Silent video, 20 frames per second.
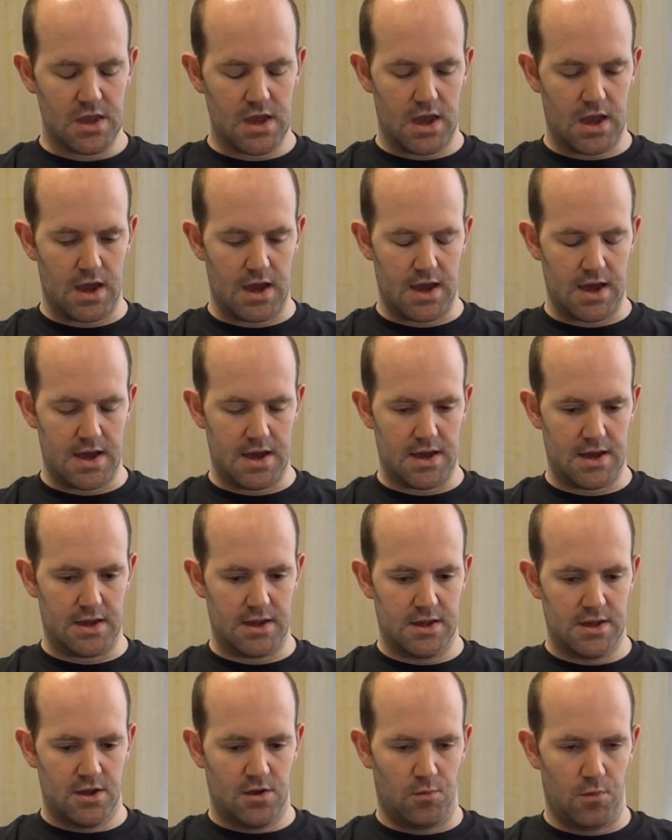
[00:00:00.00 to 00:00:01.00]
uh,
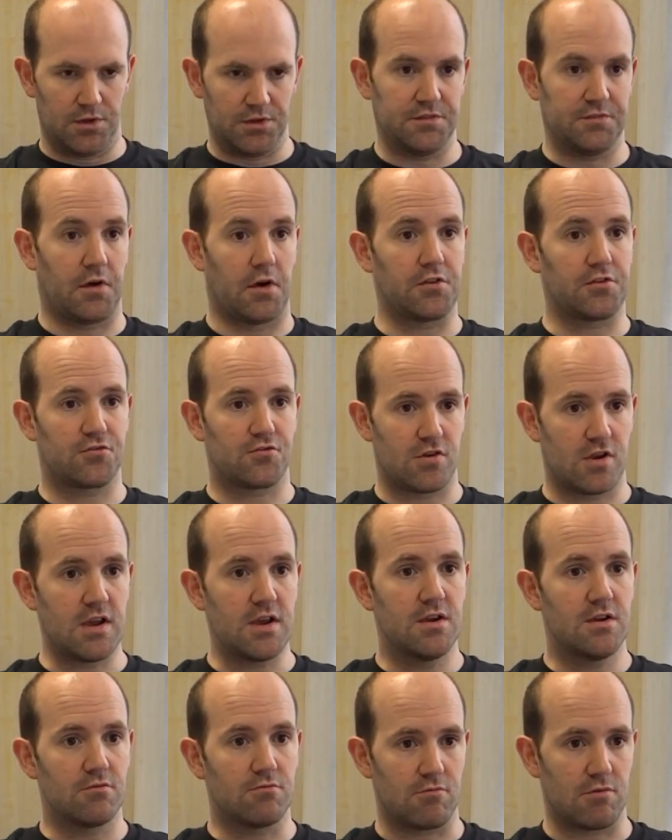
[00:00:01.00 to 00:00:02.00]
well device tree
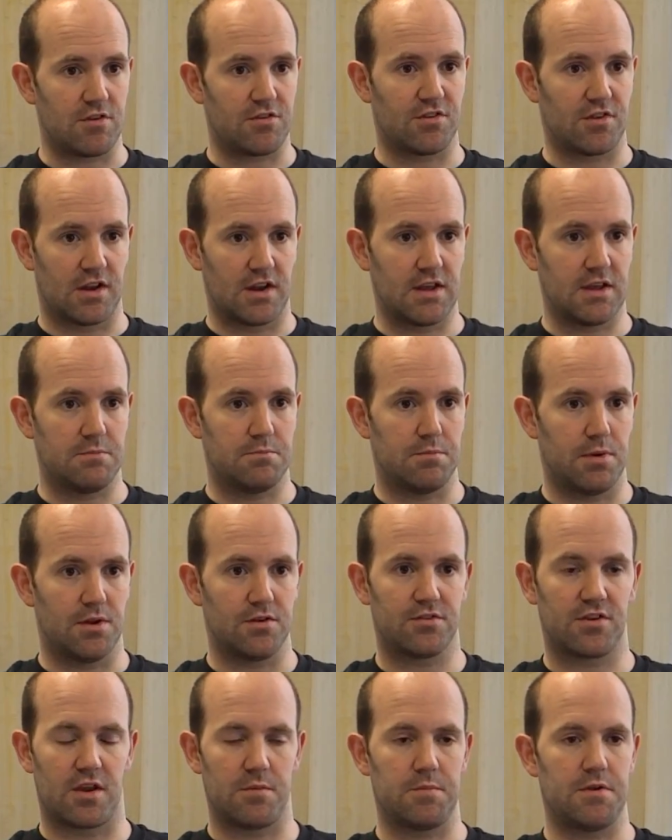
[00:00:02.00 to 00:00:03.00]
recently, but
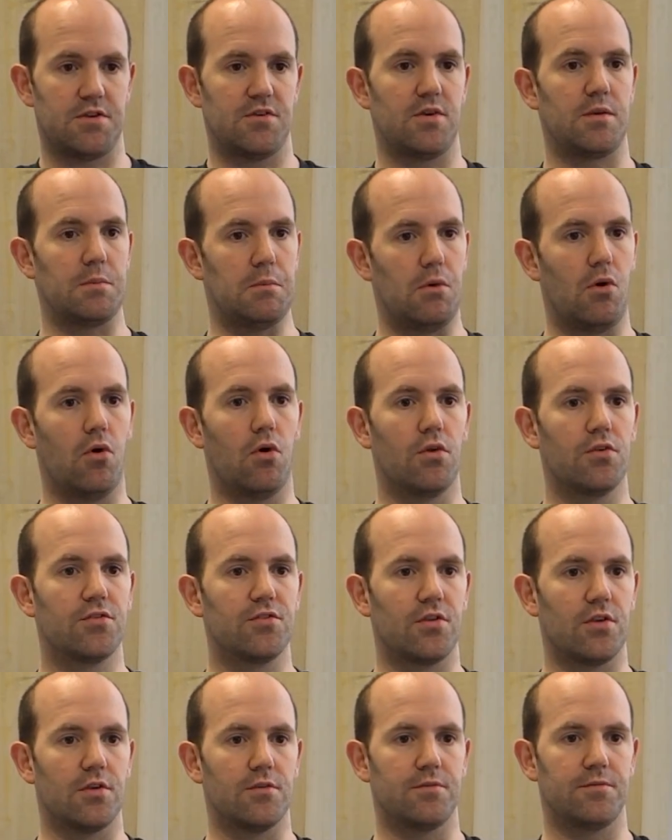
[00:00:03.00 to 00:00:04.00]
it's going to be doing more
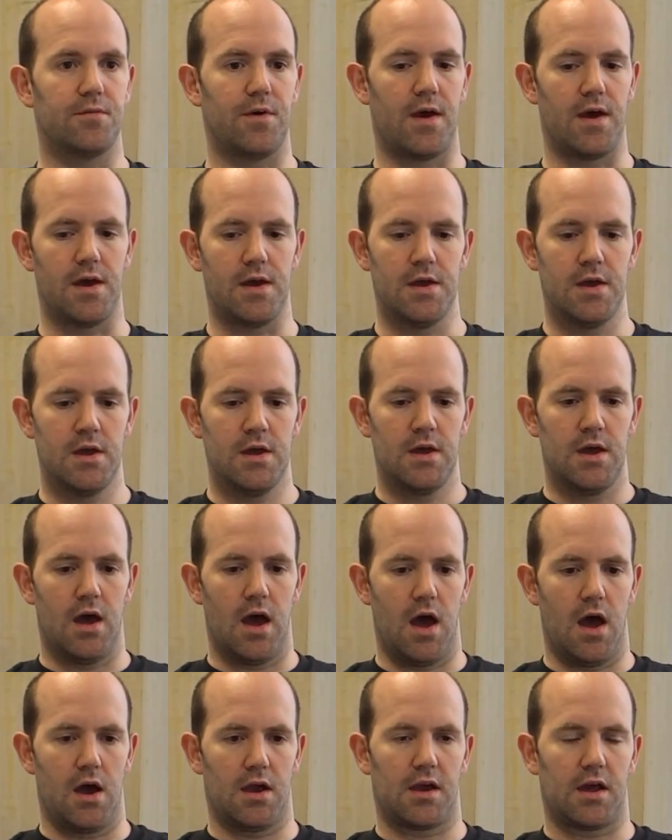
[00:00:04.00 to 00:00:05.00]
sort of
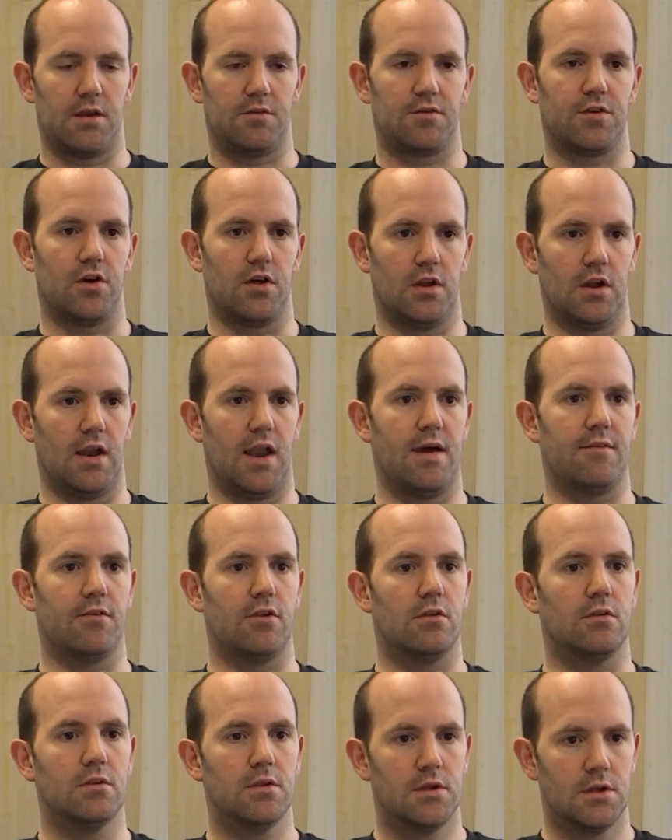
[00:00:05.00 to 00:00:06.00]
uh, uh, kind of kernel level